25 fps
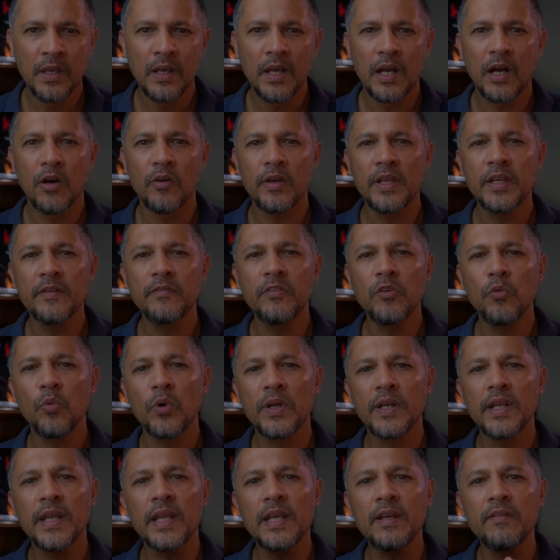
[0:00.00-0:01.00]
However,
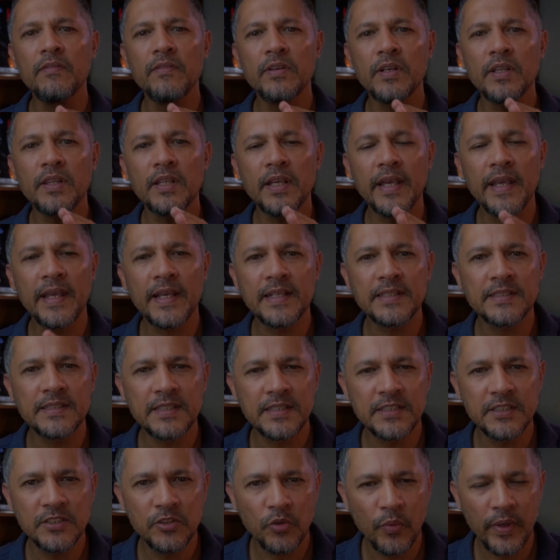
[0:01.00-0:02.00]
whatever the
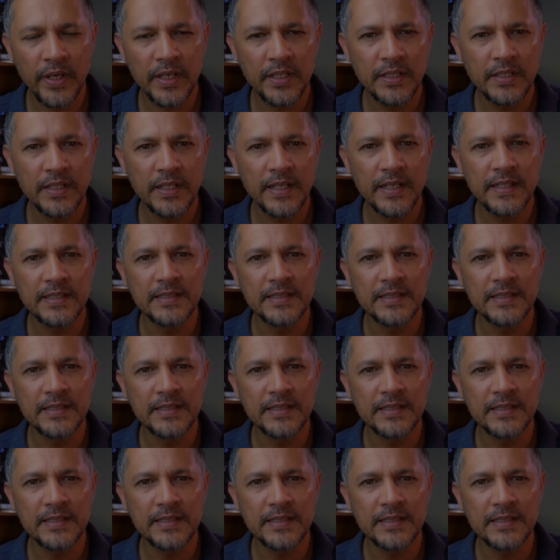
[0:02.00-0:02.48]
XS20